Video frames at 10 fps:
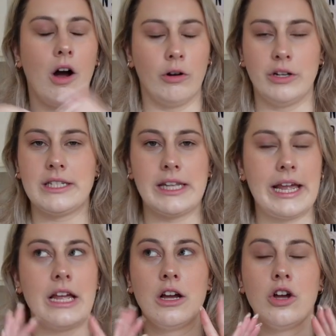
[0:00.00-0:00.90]

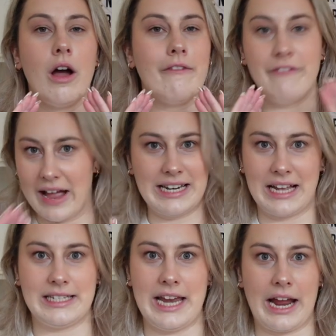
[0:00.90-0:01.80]
Honestly,
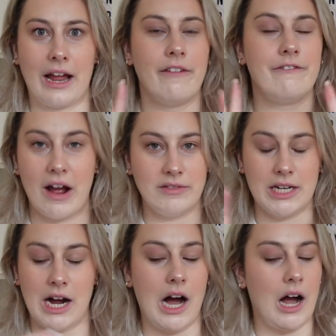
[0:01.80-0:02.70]
fantastic. Five
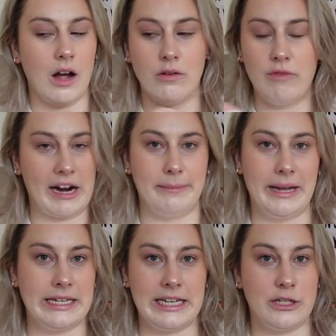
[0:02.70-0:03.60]
star,
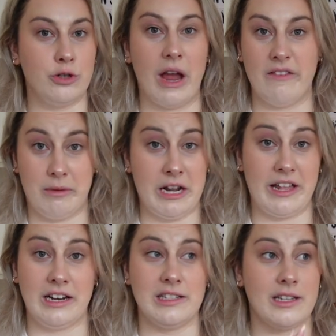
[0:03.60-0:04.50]
recommend it to everybody
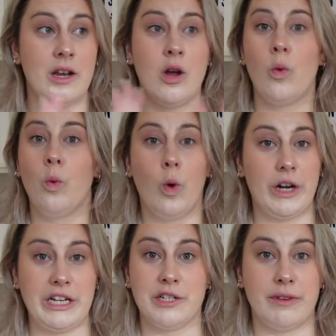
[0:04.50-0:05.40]
that is
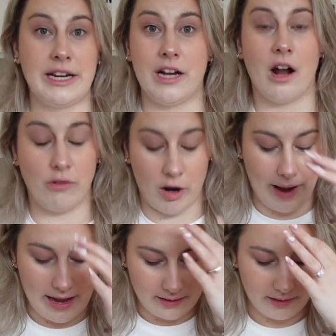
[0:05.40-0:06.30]
wanting to read dark
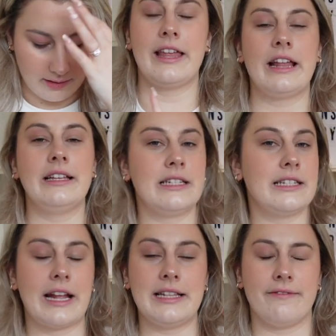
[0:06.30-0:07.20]
romance. Then I listened to
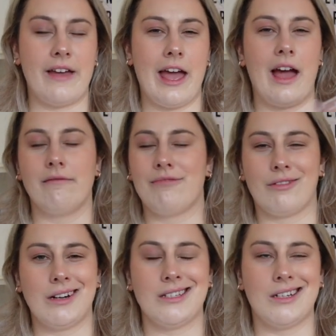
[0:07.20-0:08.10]
Satan's Affair,
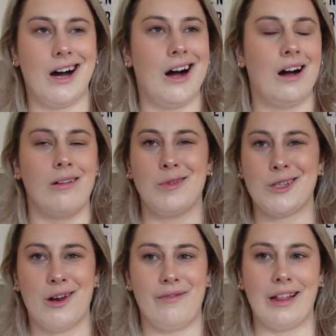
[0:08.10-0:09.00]
three star, was a
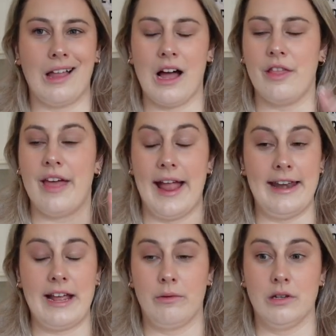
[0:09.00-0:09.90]
novella. The
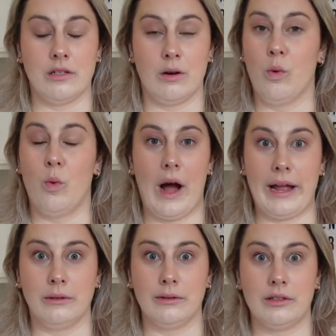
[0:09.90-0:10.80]
ending was
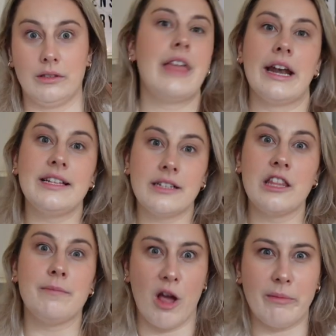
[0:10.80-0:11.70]
wild. Then I started
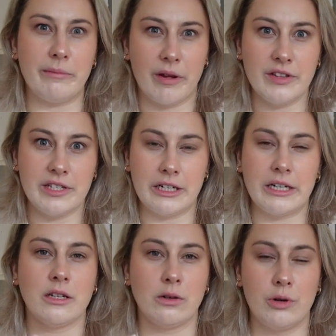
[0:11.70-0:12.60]
the Bergman Brothers
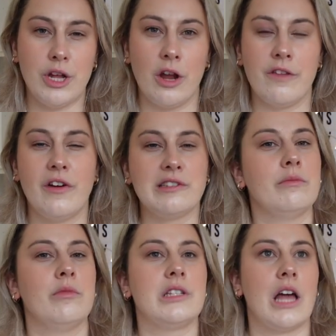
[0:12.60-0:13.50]
series on audio. The first
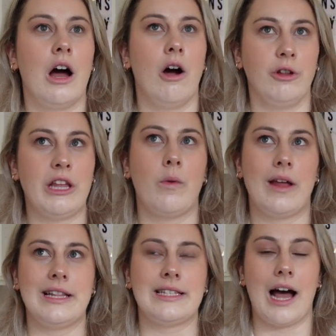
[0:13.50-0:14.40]
one was Only
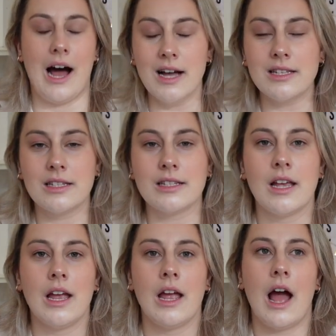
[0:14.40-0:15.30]
When It's Us.
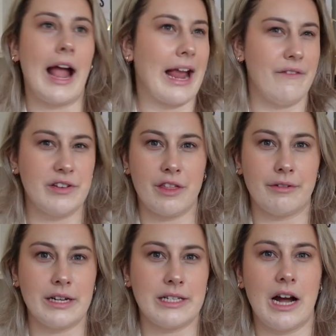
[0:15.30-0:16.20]
I gave this a
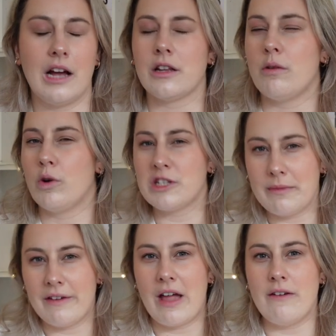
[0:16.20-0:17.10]
three stars. Wasn't
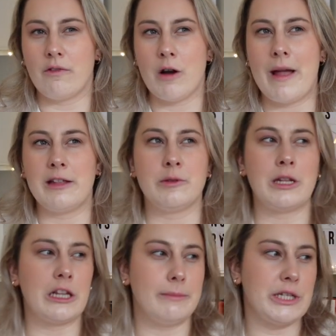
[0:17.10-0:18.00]
my favorite romance, was a
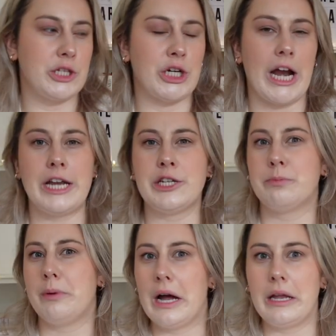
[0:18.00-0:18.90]
little bit strange,
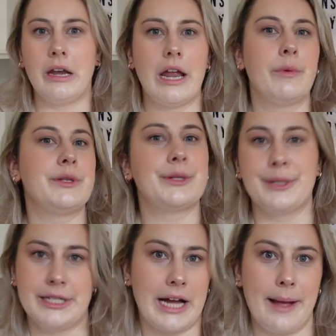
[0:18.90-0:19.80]
but it was a
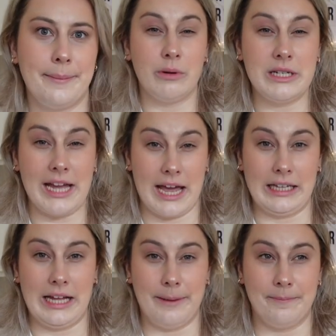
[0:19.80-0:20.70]
good time. Haunting
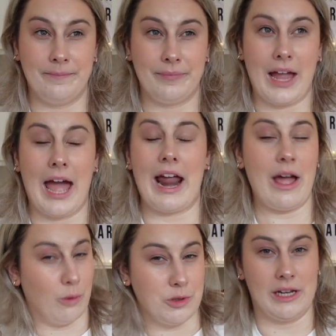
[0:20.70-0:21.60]
Adeline. And I
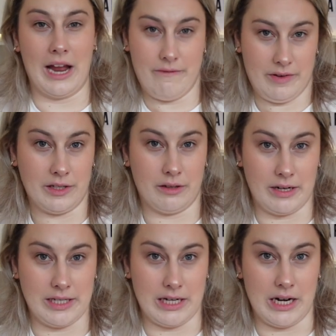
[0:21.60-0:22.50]
also gave this
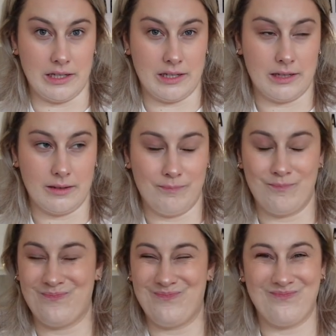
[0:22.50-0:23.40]
three stars.
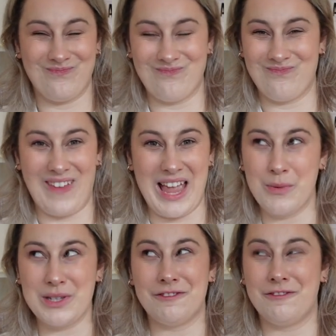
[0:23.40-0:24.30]
It
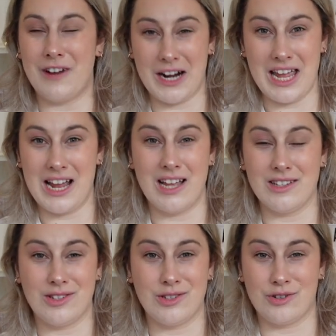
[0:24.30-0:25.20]
was fucking
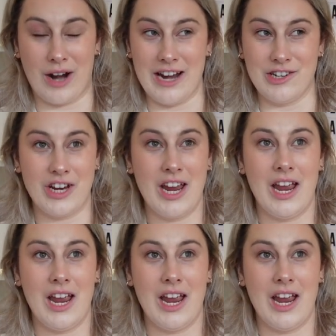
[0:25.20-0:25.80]
strange.